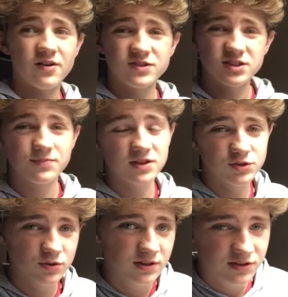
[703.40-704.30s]
I've just been
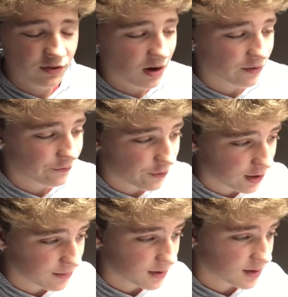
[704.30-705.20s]
doing this for around
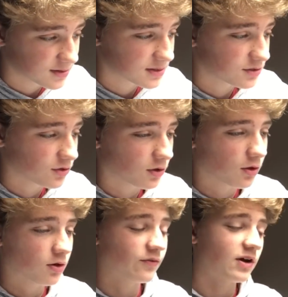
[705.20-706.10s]
30 minutes. It took a
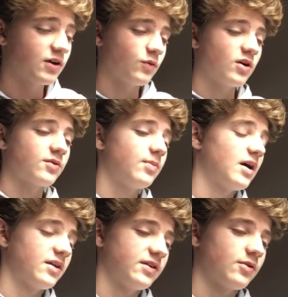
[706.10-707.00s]
lot of hard work, but
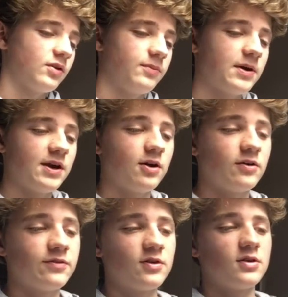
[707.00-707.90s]
I think it really paid
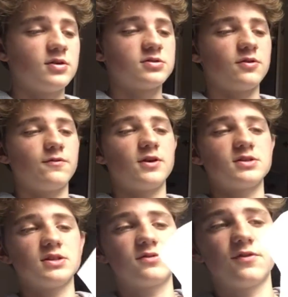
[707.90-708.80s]
off. So first
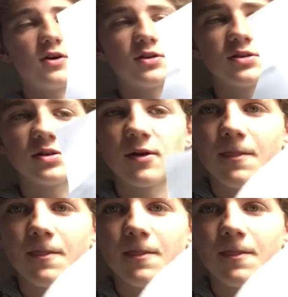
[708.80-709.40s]
things first,